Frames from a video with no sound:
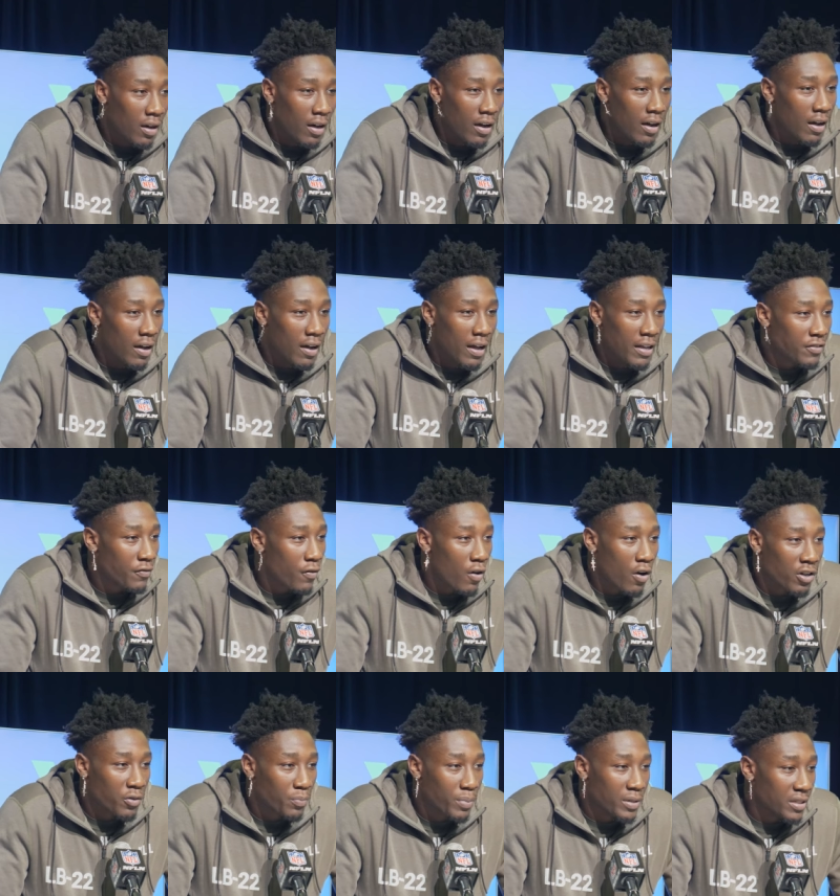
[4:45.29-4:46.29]
Uh, as
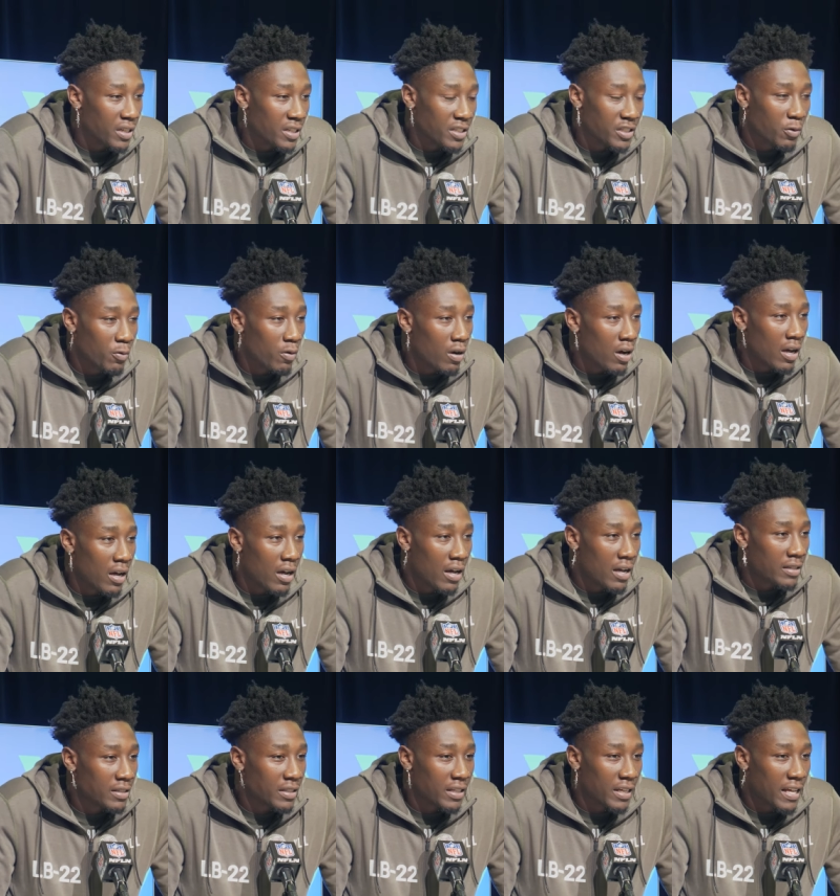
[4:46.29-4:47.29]
far as
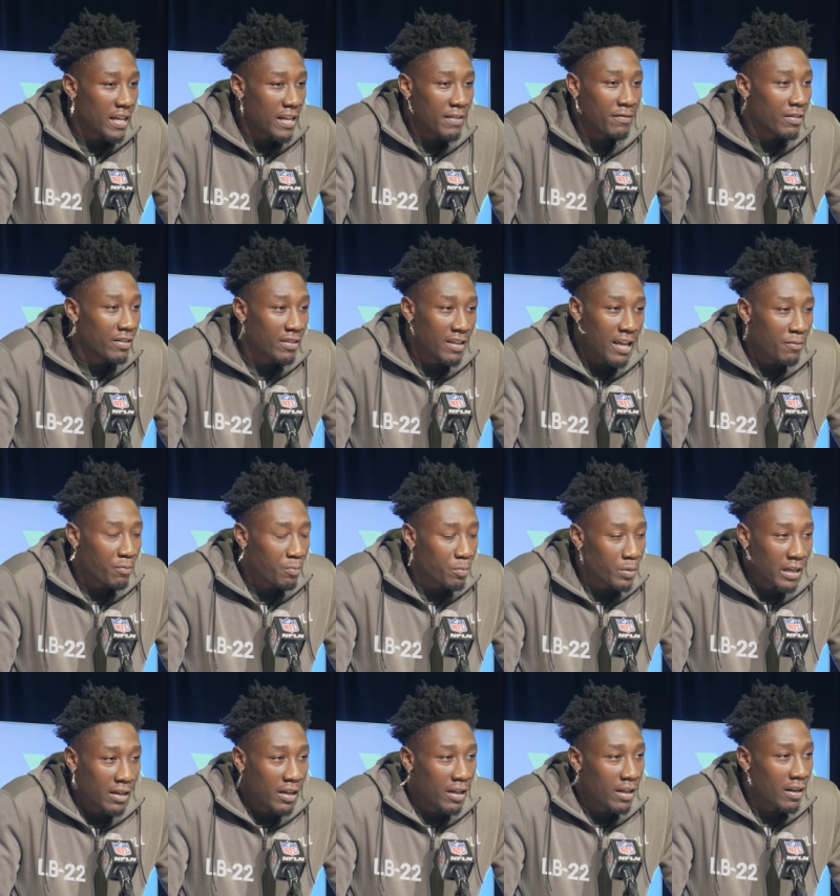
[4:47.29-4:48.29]
position-wise, even that
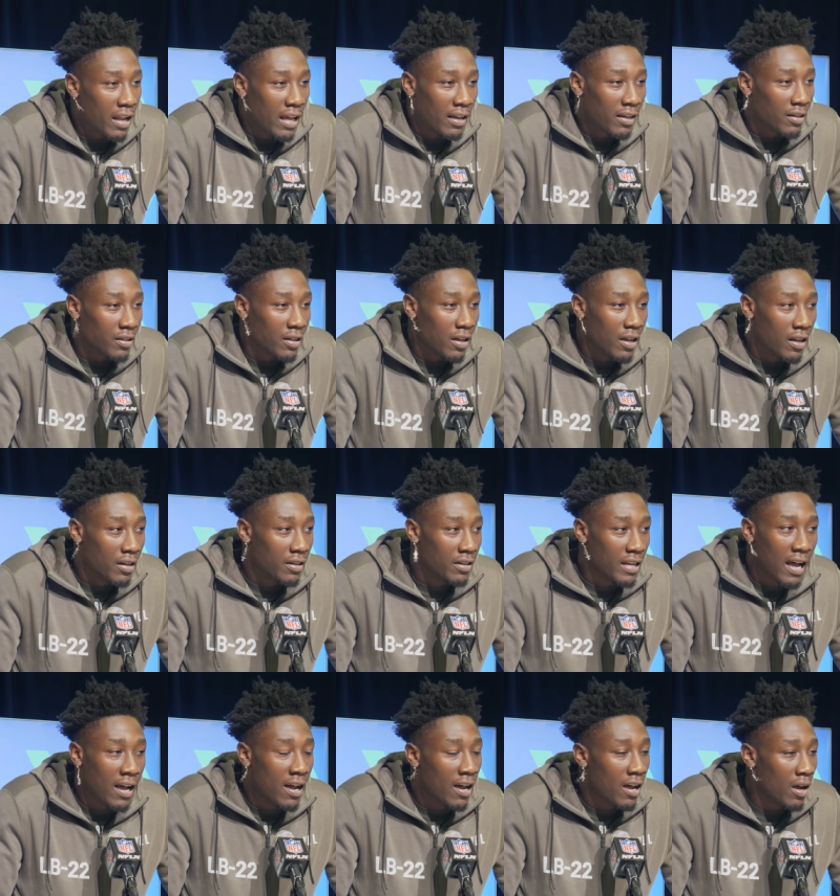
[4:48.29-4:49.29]
playing like a, a
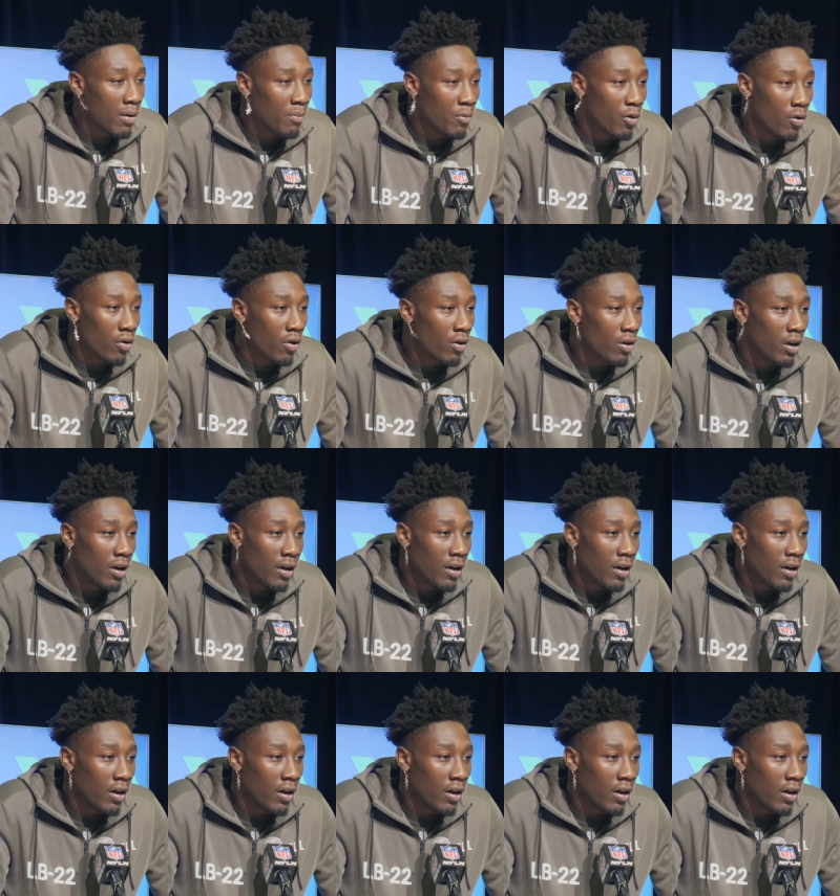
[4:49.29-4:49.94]
dime or